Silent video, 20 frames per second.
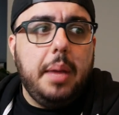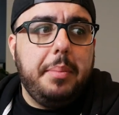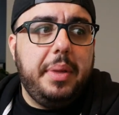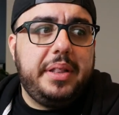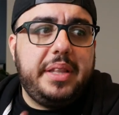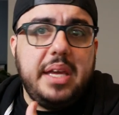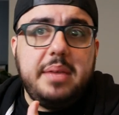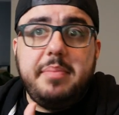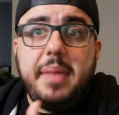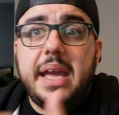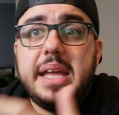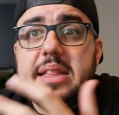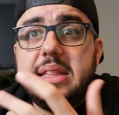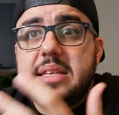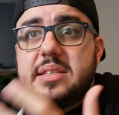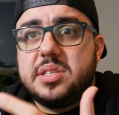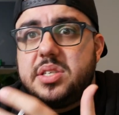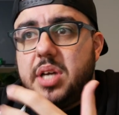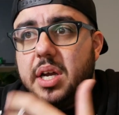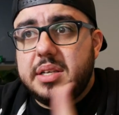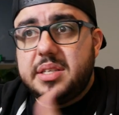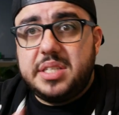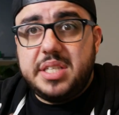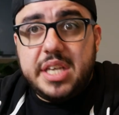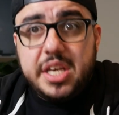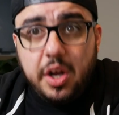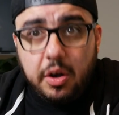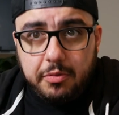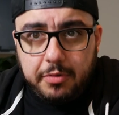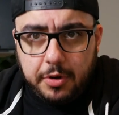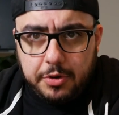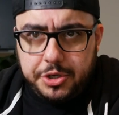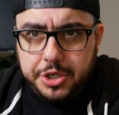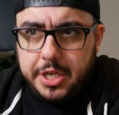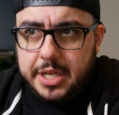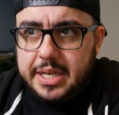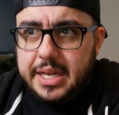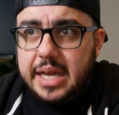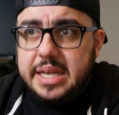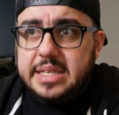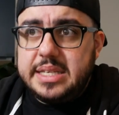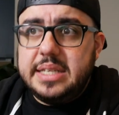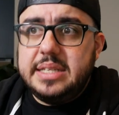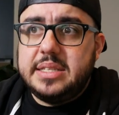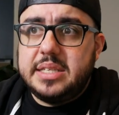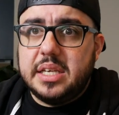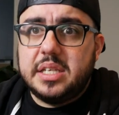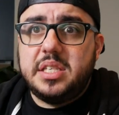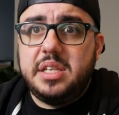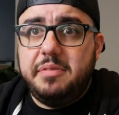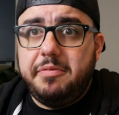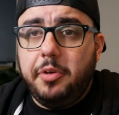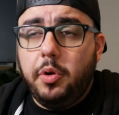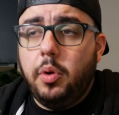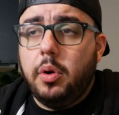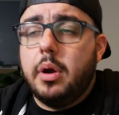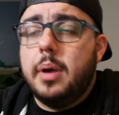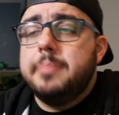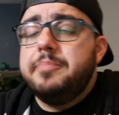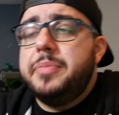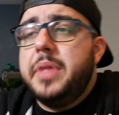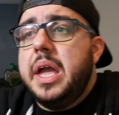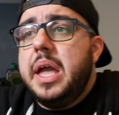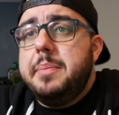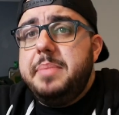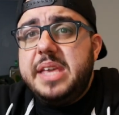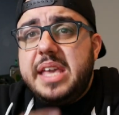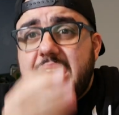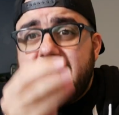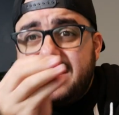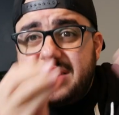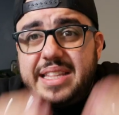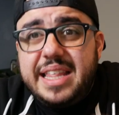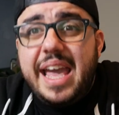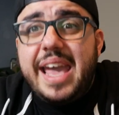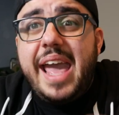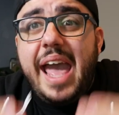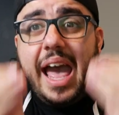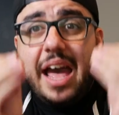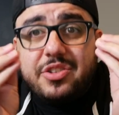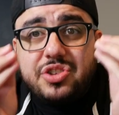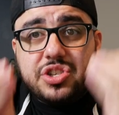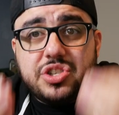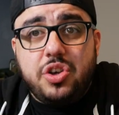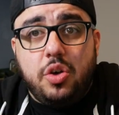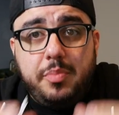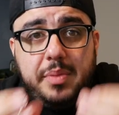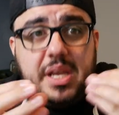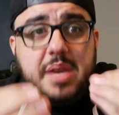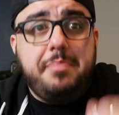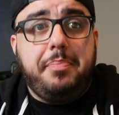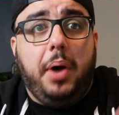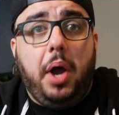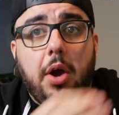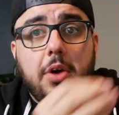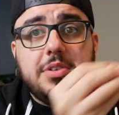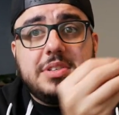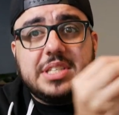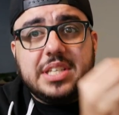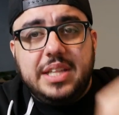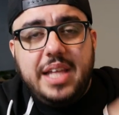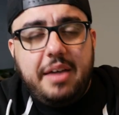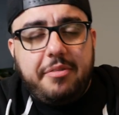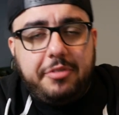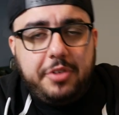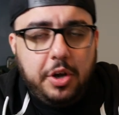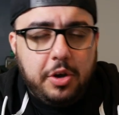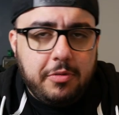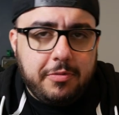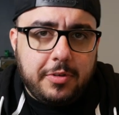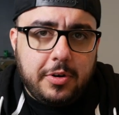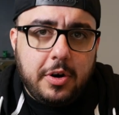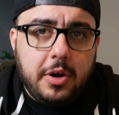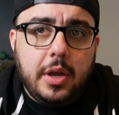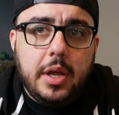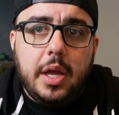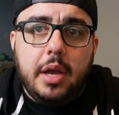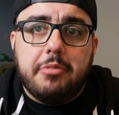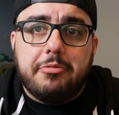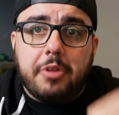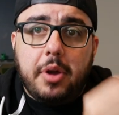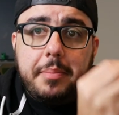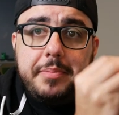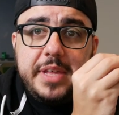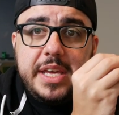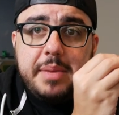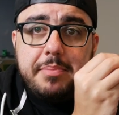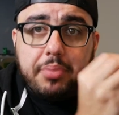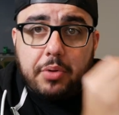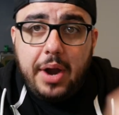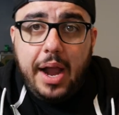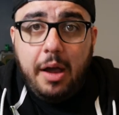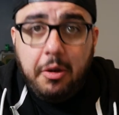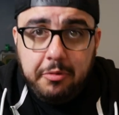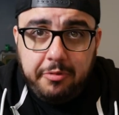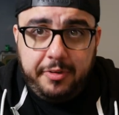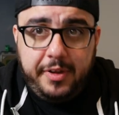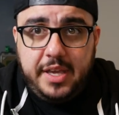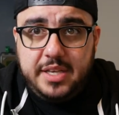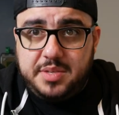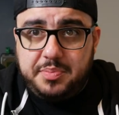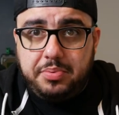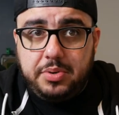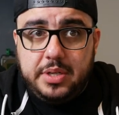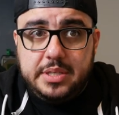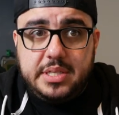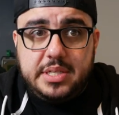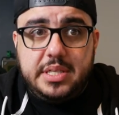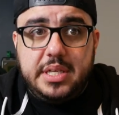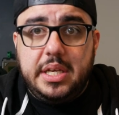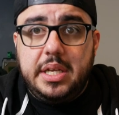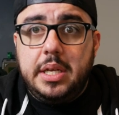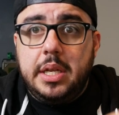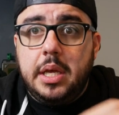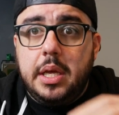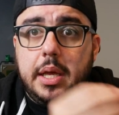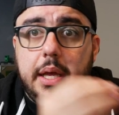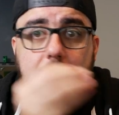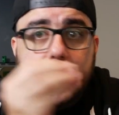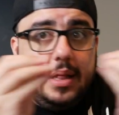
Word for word: But they made this tuxedo version in 1964 because they had so many parts left over from the brownface Princeton